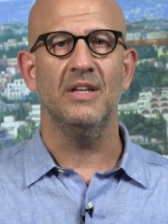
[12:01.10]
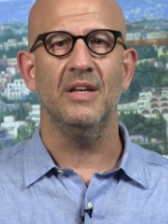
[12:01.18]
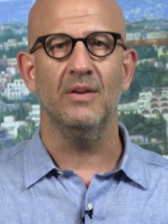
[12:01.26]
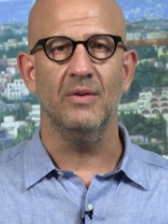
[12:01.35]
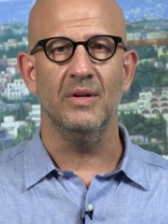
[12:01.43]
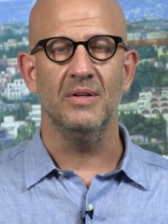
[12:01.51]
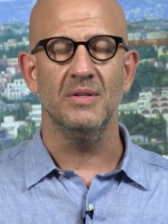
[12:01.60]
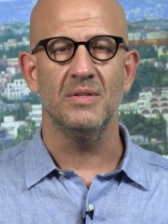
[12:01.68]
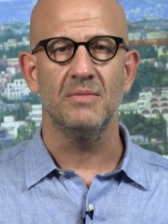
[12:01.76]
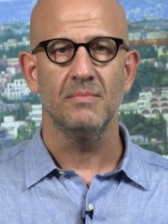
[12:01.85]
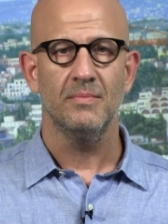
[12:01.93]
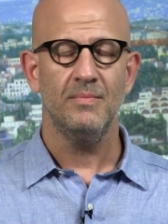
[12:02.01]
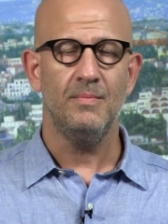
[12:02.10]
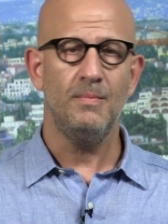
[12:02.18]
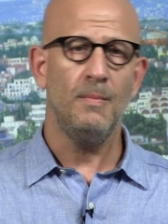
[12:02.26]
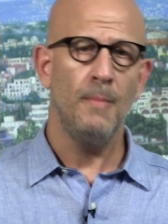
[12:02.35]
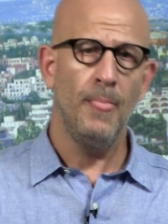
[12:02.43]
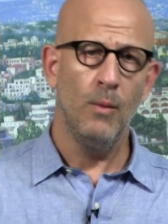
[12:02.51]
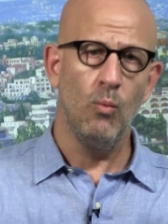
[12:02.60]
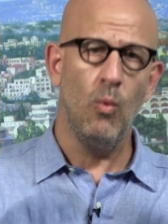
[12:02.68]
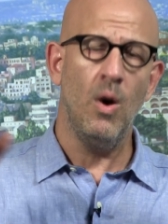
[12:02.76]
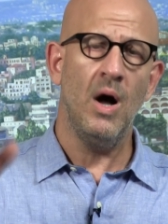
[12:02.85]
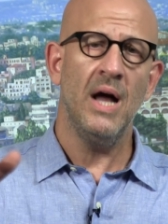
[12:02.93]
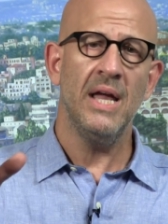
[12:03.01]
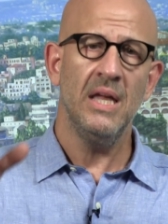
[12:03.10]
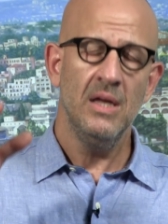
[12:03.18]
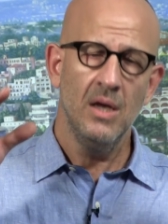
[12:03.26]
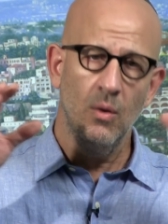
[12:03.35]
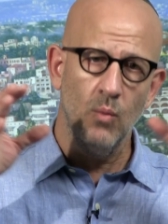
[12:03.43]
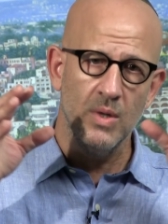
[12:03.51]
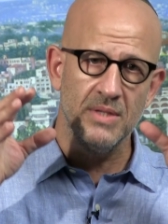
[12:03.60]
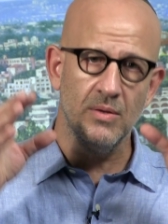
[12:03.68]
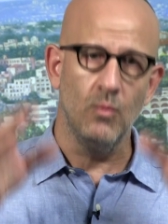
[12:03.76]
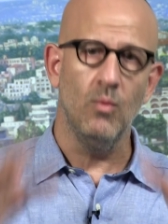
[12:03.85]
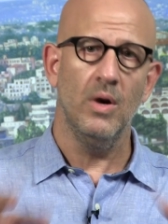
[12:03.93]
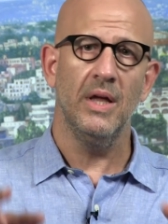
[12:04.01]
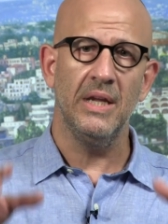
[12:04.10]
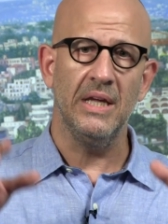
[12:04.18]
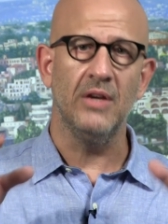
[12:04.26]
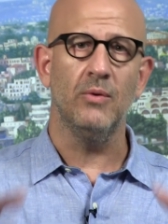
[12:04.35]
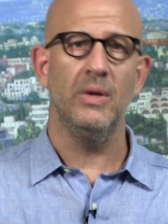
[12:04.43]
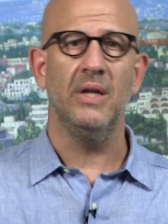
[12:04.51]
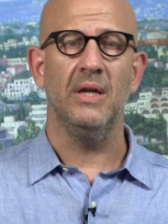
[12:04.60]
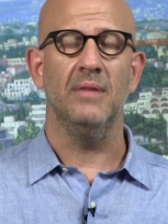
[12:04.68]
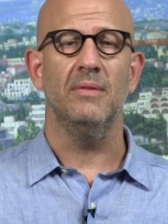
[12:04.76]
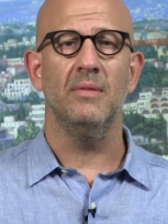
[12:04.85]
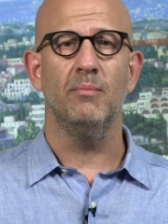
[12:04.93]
here is, why was the one ingredient